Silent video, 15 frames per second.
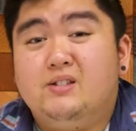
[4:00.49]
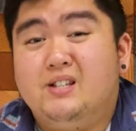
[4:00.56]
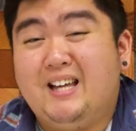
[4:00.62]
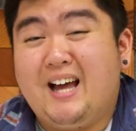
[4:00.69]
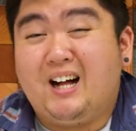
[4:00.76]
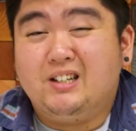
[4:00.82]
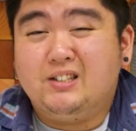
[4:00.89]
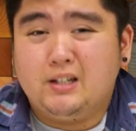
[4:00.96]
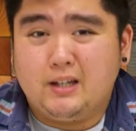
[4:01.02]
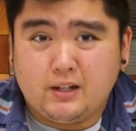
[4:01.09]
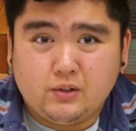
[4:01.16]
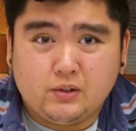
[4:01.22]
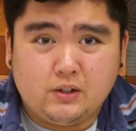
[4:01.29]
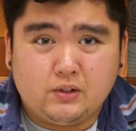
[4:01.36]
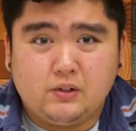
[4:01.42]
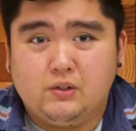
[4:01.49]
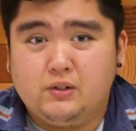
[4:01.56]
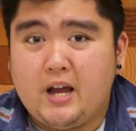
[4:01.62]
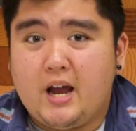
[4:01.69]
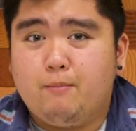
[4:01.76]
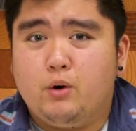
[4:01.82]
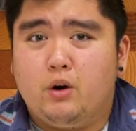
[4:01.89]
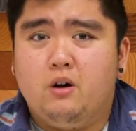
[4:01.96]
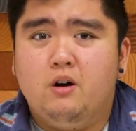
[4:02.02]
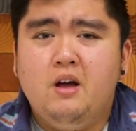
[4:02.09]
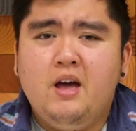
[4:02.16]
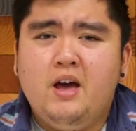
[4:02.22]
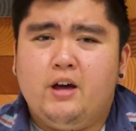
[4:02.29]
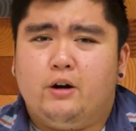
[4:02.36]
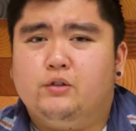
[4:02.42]
as the Galaxy S6's camera,
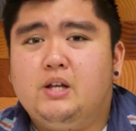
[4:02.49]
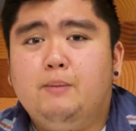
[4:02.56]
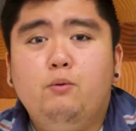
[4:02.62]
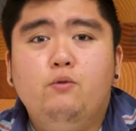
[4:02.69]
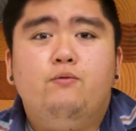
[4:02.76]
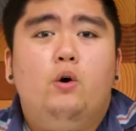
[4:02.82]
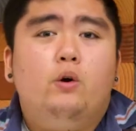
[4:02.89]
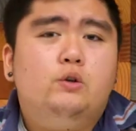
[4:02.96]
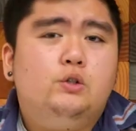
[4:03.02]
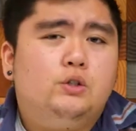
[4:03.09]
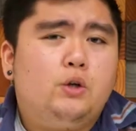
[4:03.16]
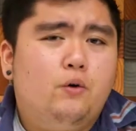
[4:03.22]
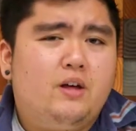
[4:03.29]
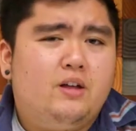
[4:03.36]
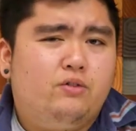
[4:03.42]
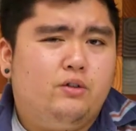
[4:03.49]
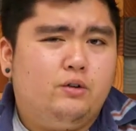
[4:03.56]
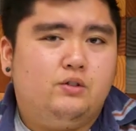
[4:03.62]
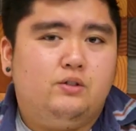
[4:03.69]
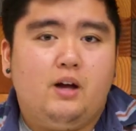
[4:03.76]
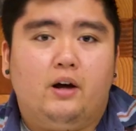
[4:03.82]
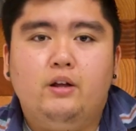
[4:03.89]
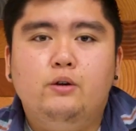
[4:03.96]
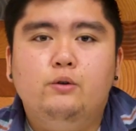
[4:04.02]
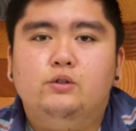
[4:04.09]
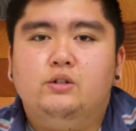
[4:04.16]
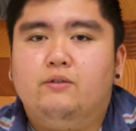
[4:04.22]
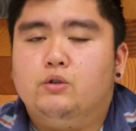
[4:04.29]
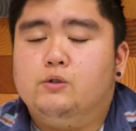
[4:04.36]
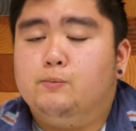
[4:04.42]
and our sample photos show that there's not a
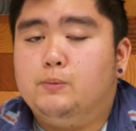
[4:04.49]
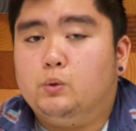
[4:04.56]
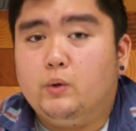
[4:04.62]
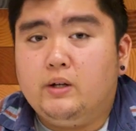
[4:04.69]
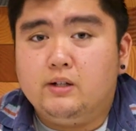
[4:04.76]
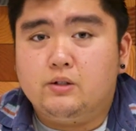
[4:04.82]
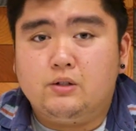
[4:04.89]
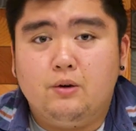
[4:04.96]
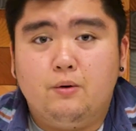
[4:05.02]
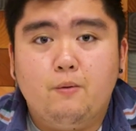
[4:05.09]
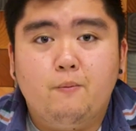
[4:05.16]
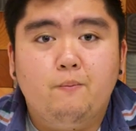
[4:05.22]
huge difference between the two.